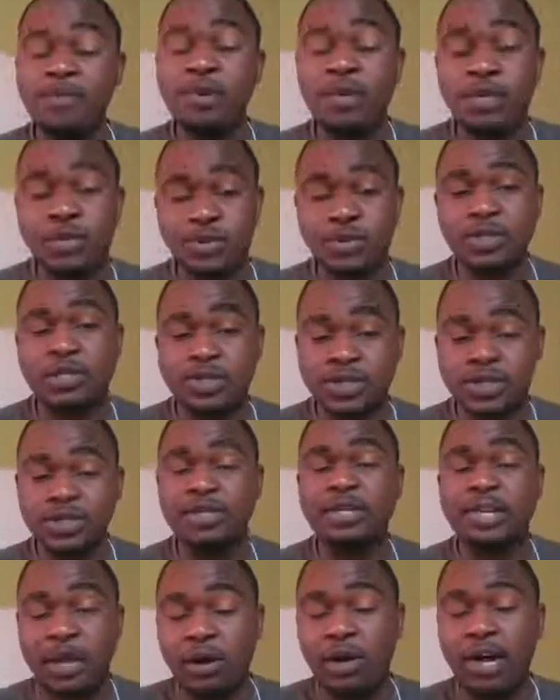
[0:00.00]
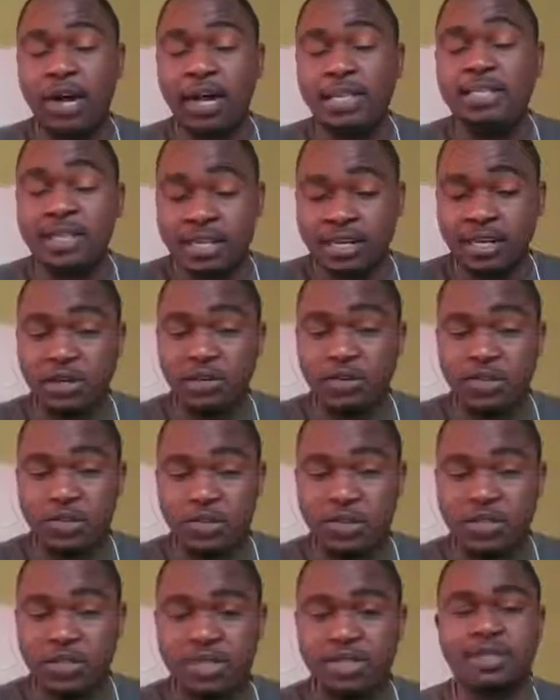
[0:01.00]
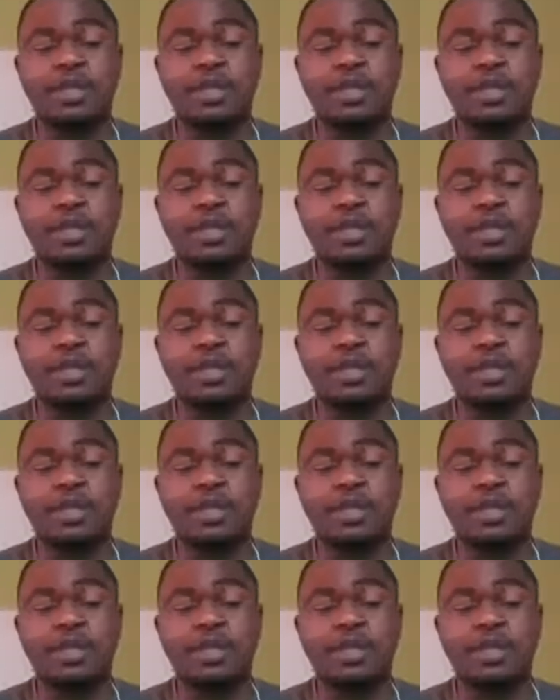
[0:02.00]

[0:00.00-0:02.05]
focus was underground water.